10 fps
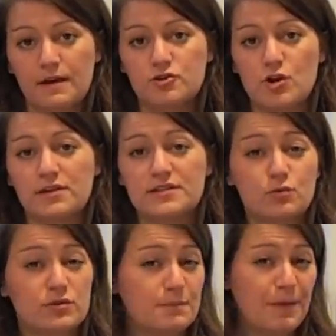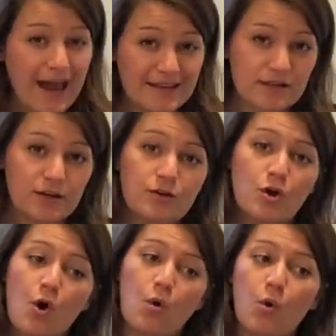try and source a pattern
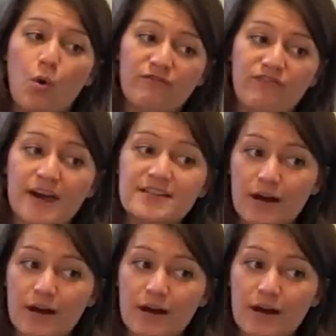or find